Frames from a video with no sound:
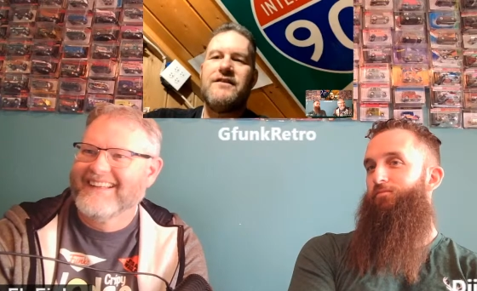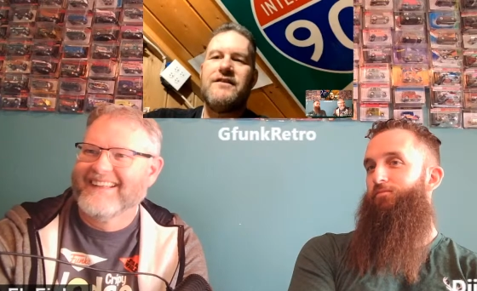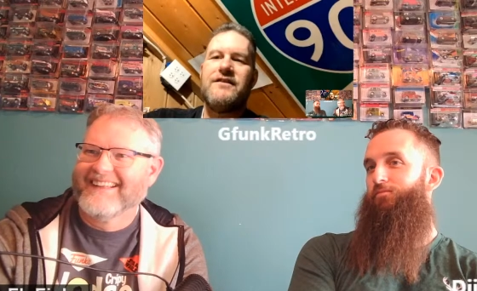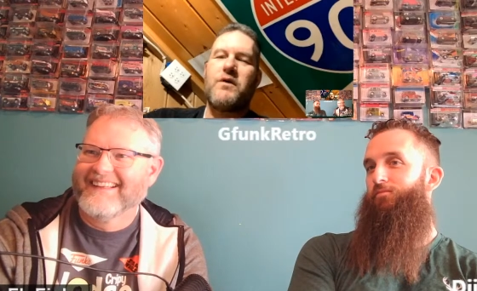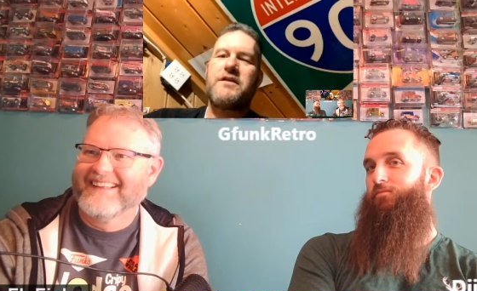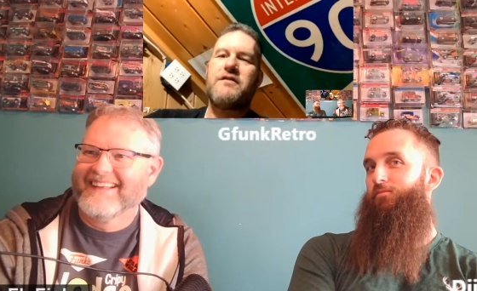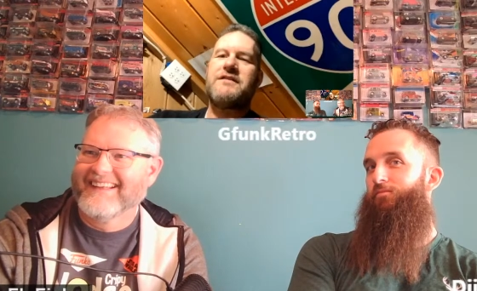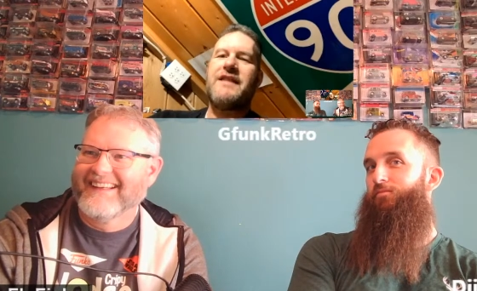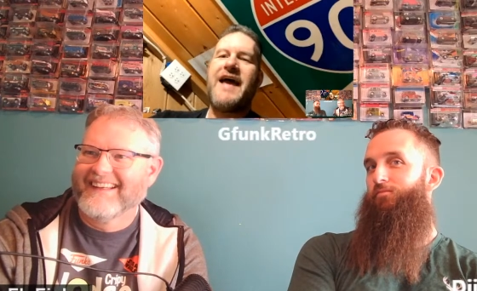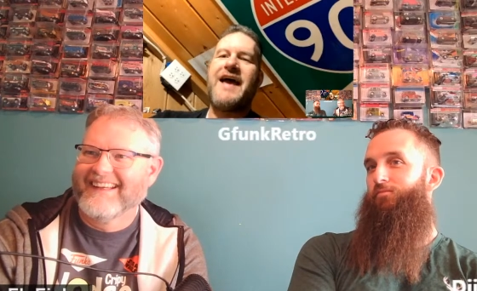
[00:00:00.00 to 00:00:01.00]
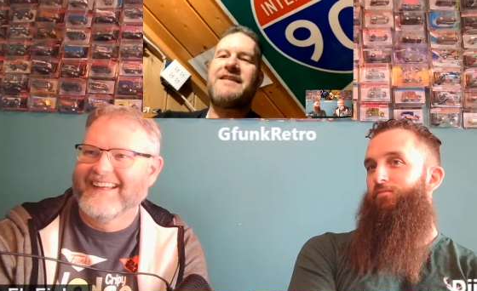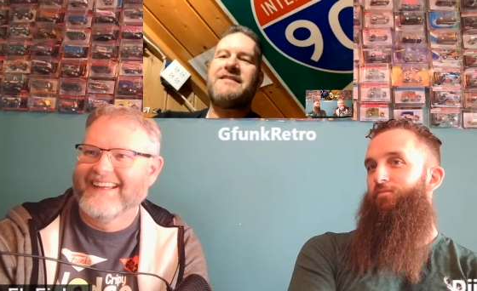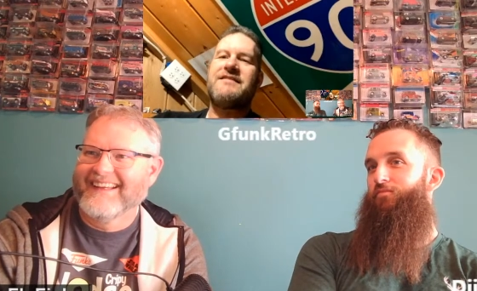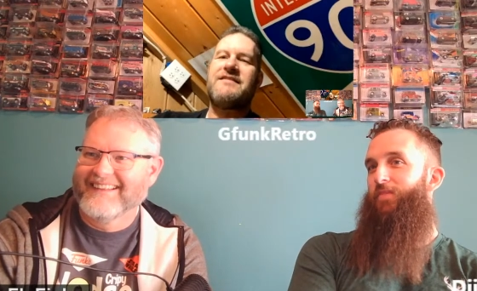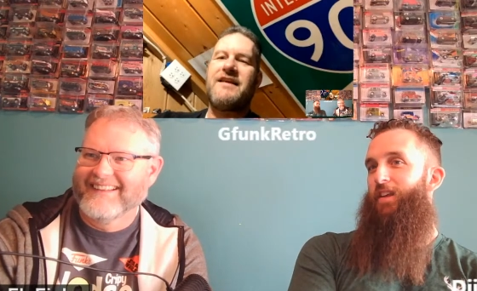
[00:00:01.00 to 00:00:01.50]
Speaker 1: I worked those
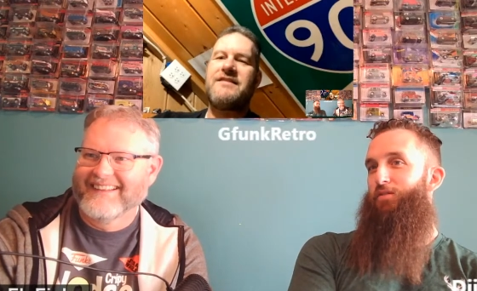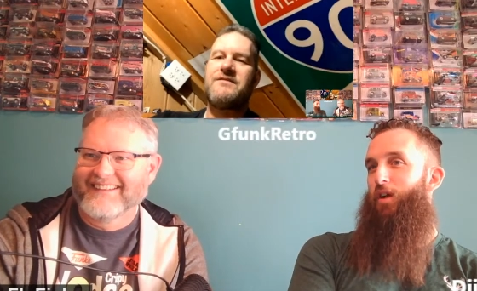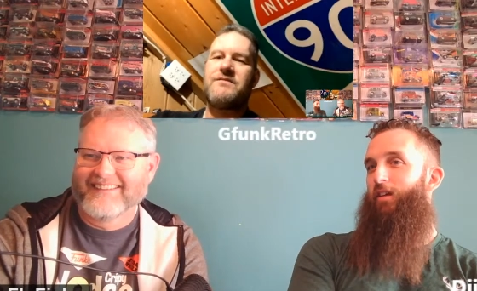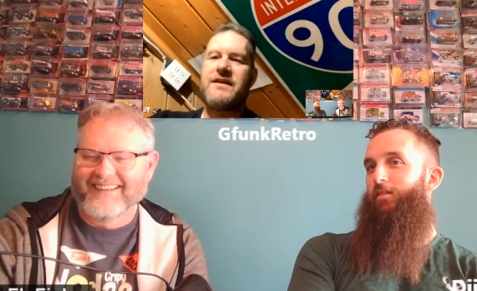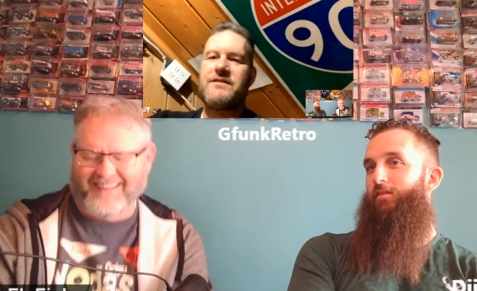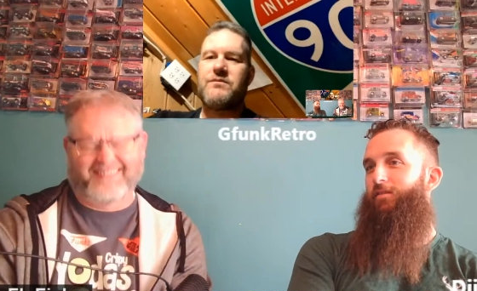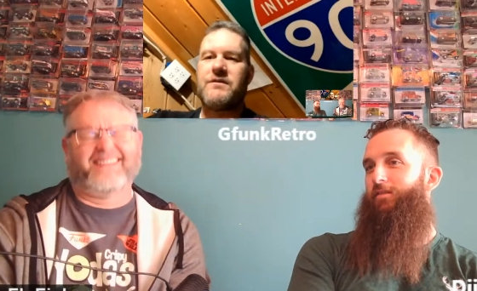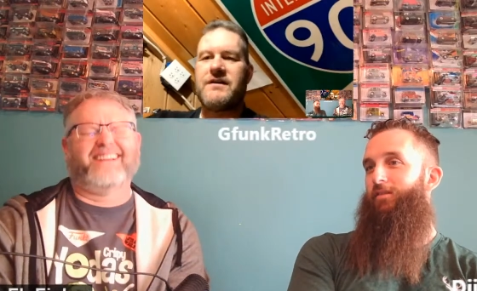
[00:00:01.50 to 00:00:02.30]
lats. That's, that's right. That's what.